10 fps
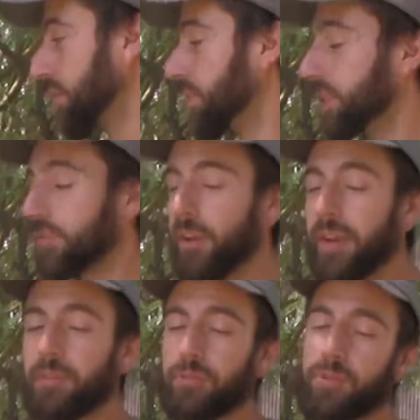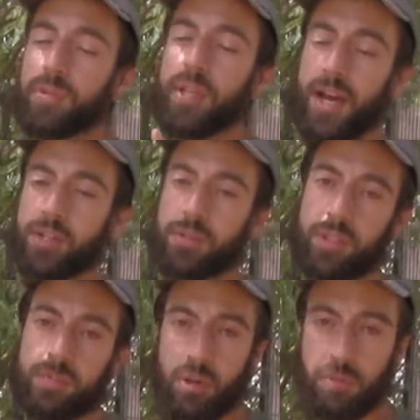but his favorite food is actually
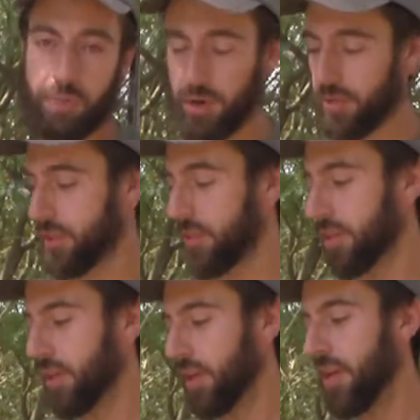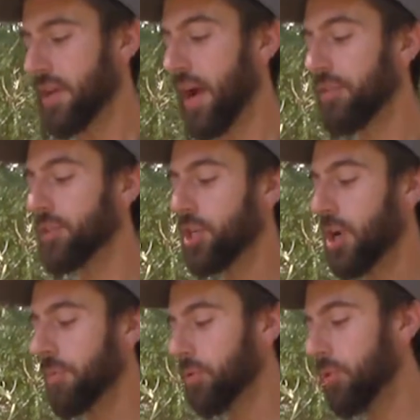smaller birds. Now there's a
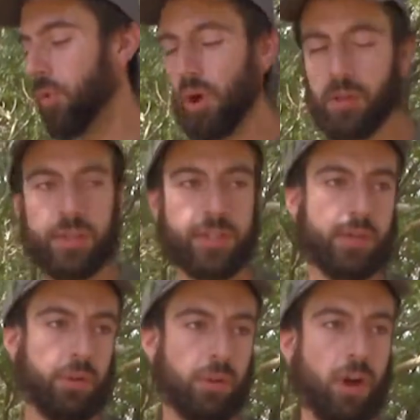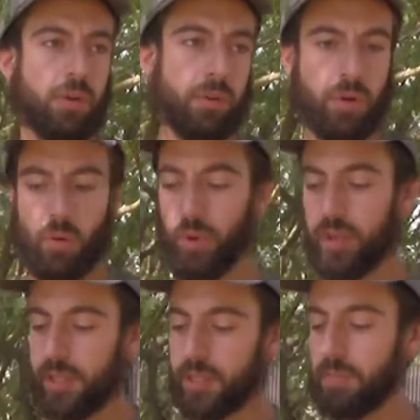couple cool qualities that go along
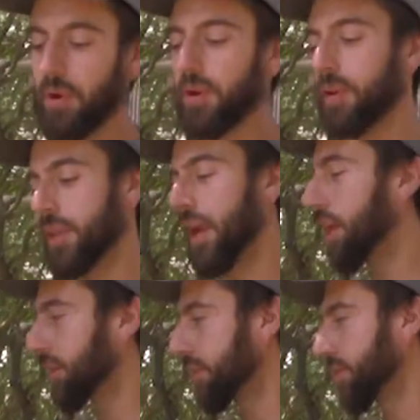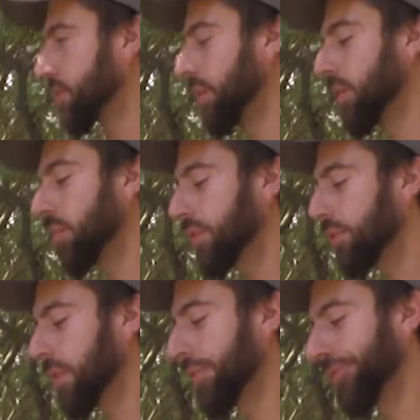with this bird that I like to display. One of
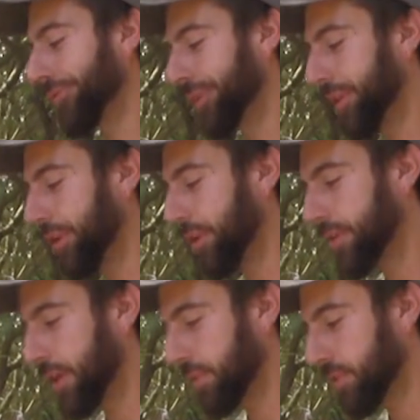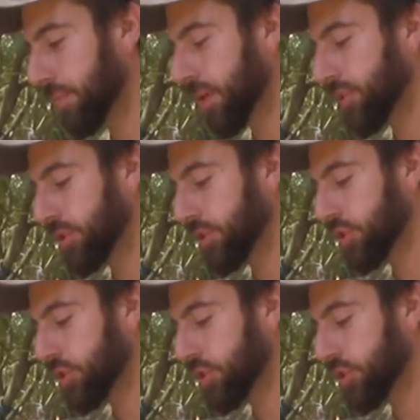them I have a really hard time displaying, so